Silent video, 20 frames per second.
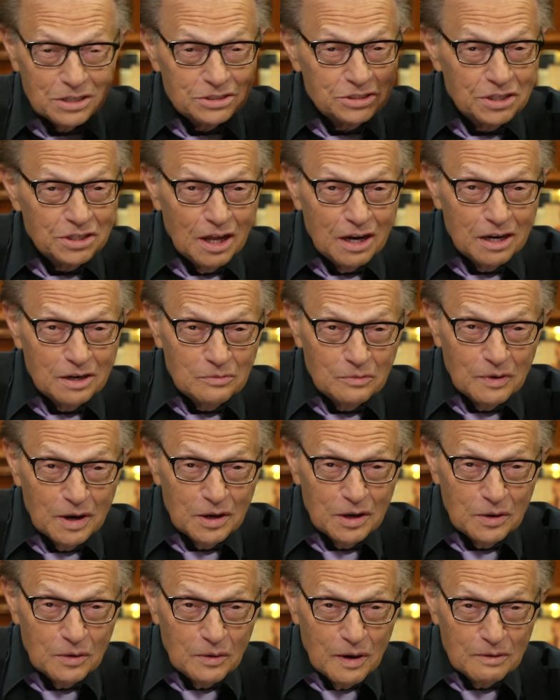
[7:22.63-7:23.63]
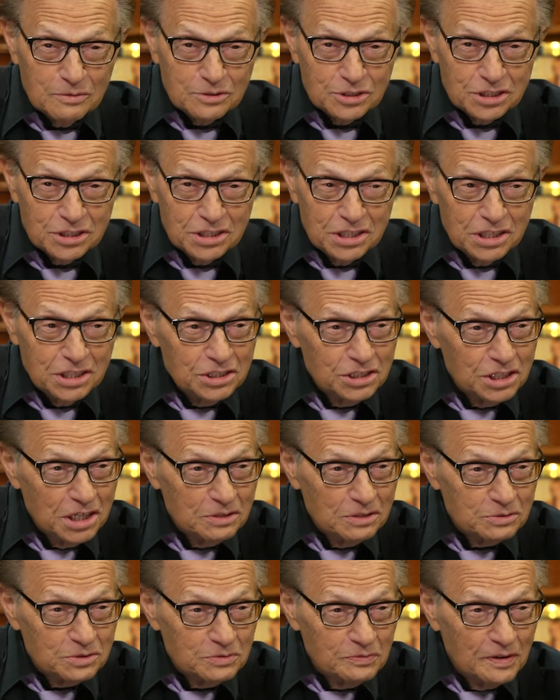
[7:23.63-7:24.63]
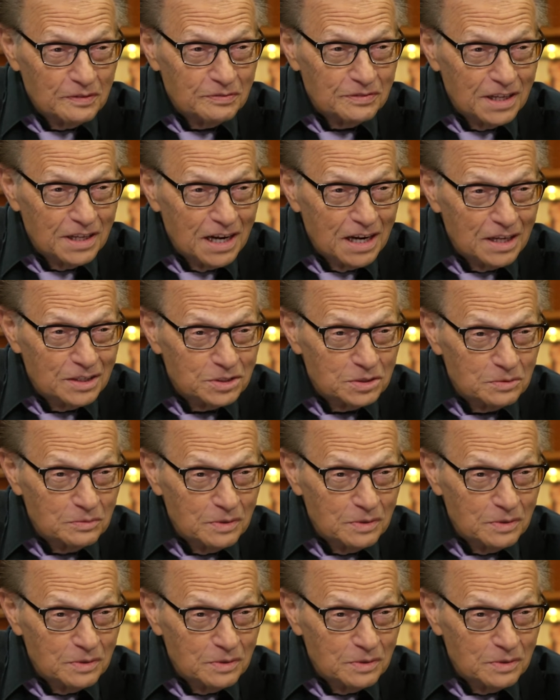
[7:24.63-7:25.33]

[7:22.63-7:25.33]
I started in radio, I was a DJ. It was $50 a